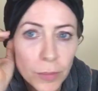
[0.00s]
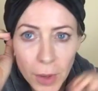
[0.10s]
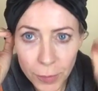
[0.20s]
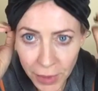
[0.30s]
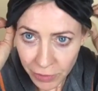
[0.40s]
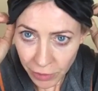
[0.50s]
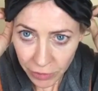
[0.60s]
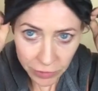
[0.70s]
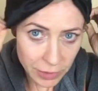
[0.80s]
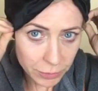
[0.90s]
Might make
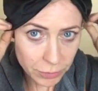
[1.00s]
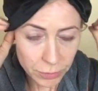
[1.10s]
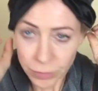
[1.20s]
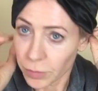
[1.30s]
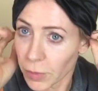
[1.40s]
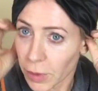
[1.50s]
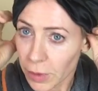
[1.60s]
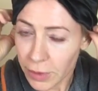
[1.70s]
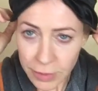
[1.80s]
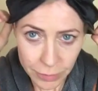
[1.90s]
rather a
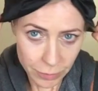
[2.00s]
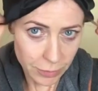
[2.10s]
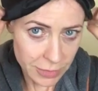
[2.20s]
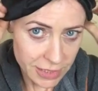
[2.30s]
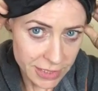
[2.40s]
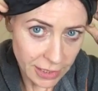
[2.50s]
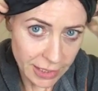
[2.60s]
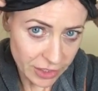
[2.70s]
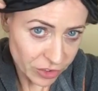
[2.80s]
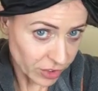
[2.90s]

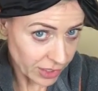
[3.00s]
stylish